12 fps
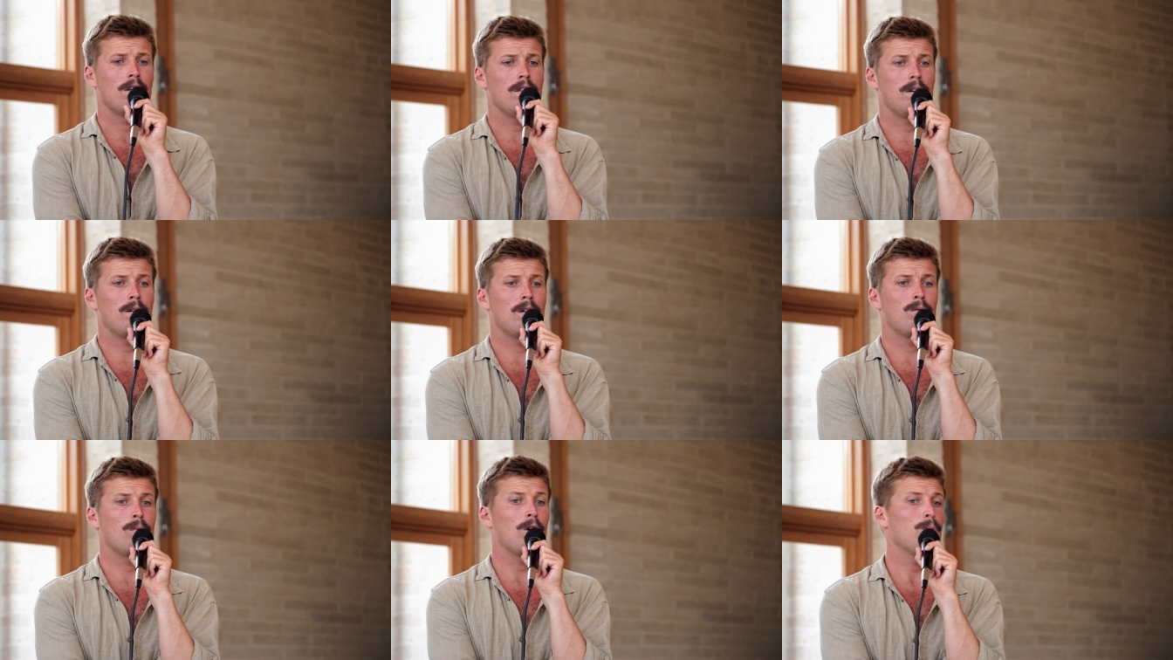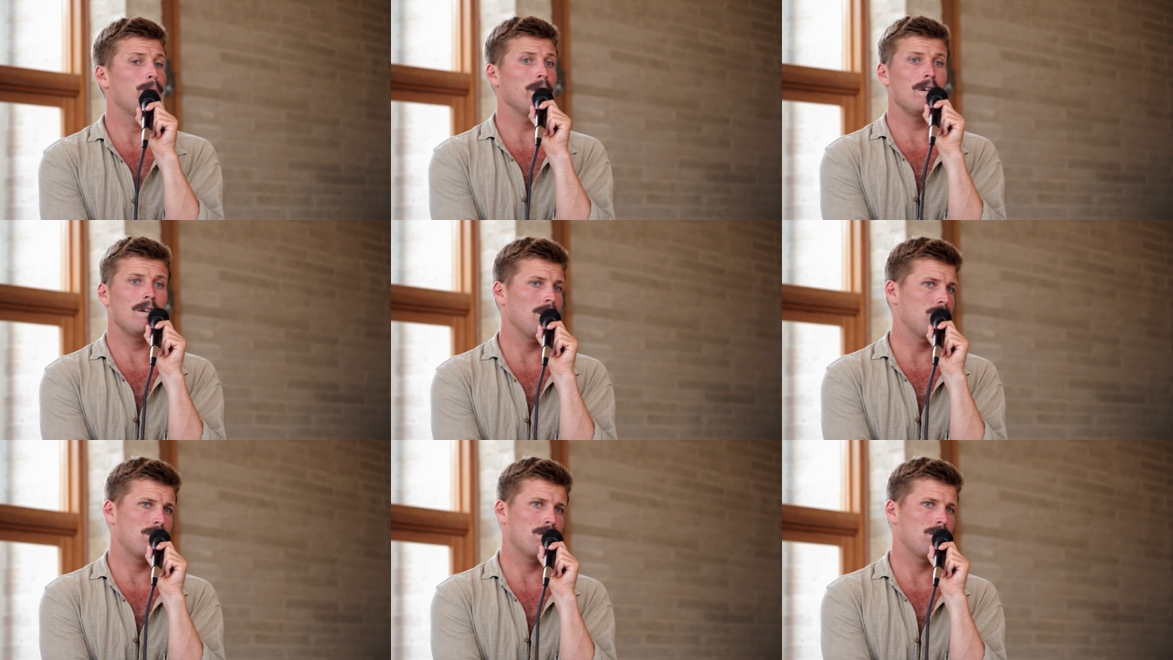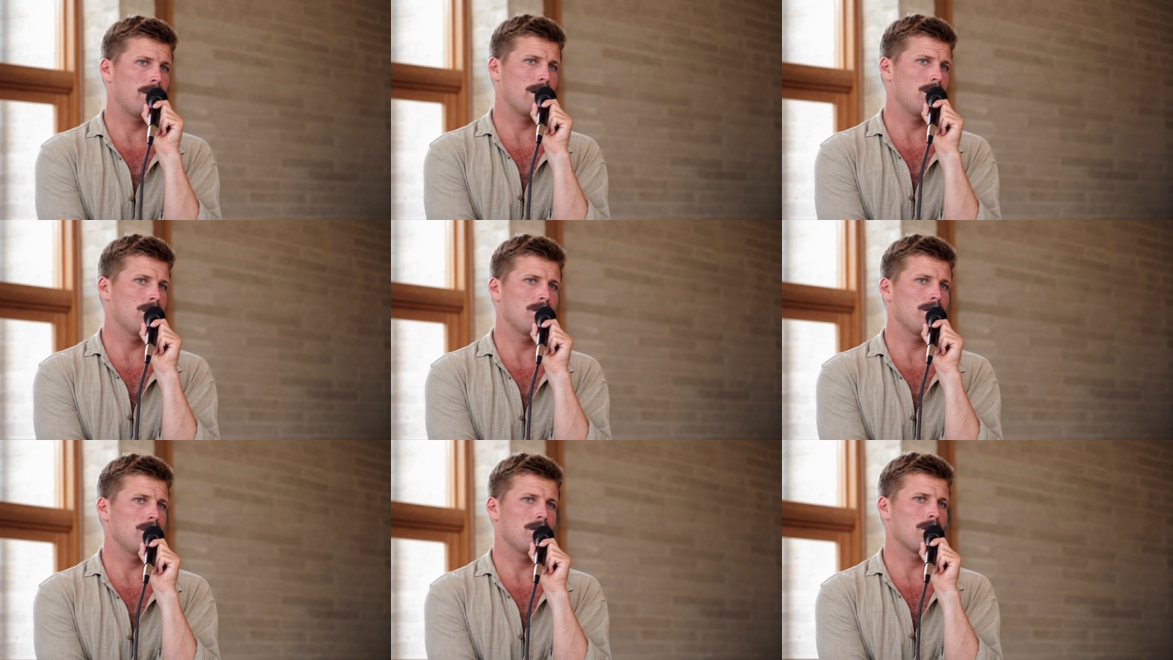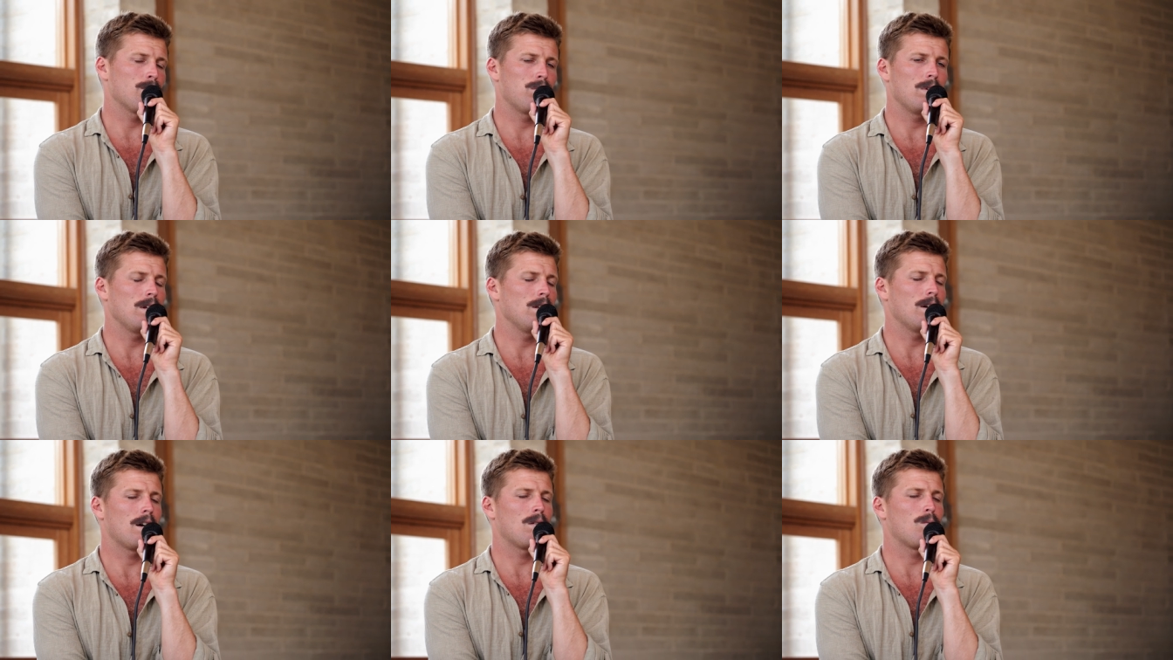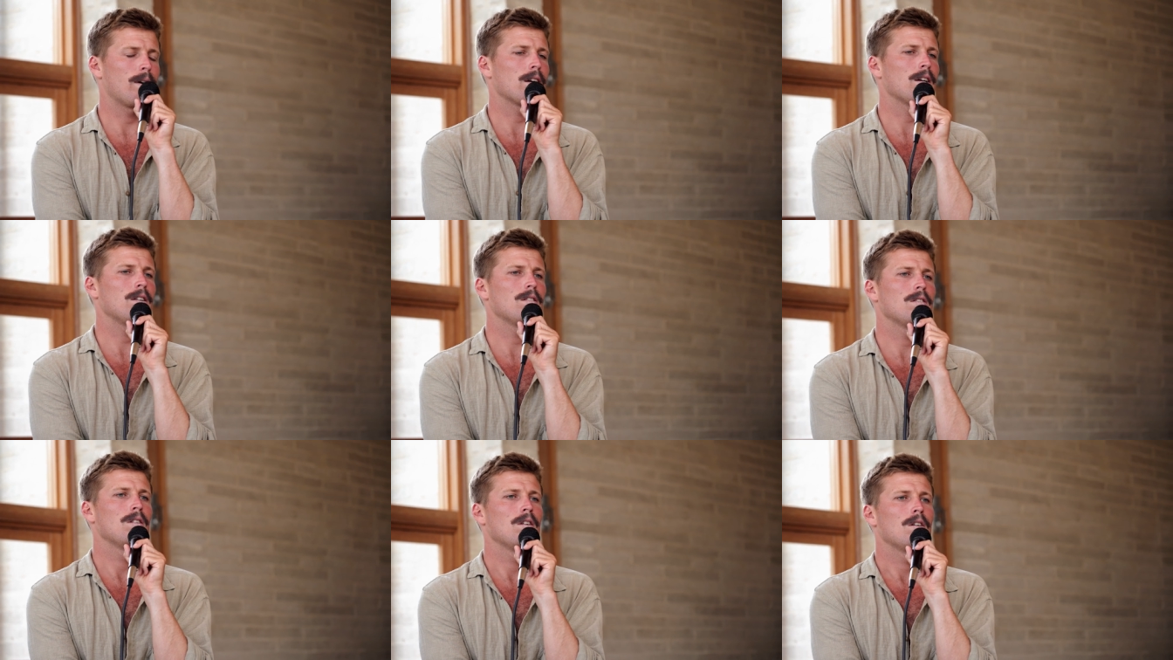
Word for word: their well being is not like is is completely out of whack, and